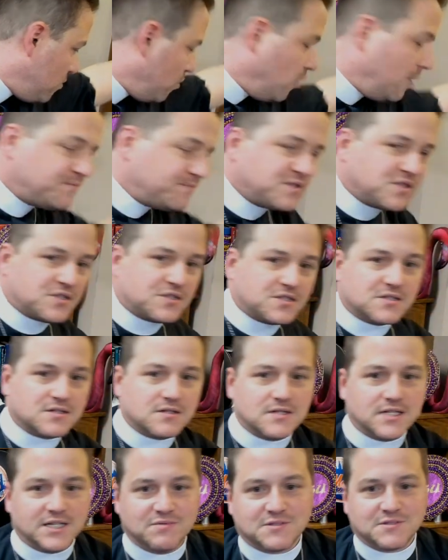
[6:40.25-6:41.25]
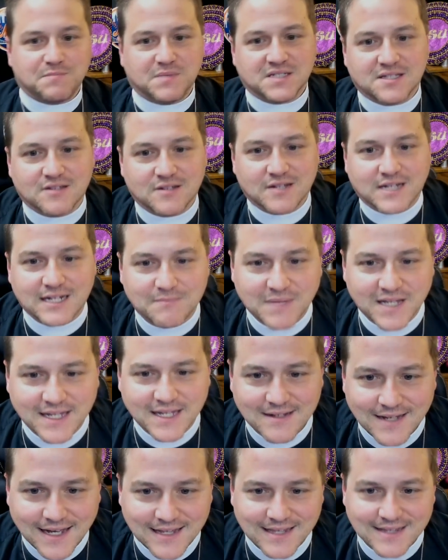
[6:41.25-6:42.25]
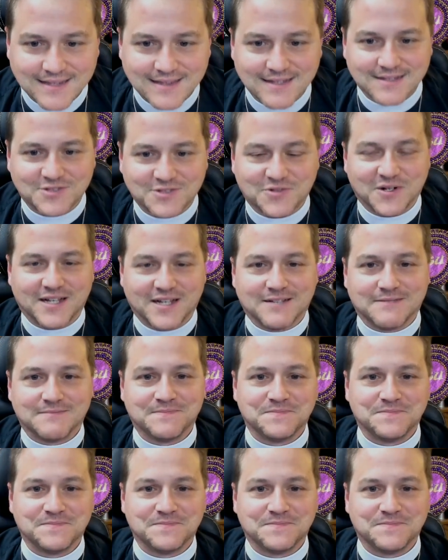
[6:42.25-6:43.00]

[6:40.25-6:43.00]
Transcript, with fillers: Oops. He was busy looking at me, not at the treat.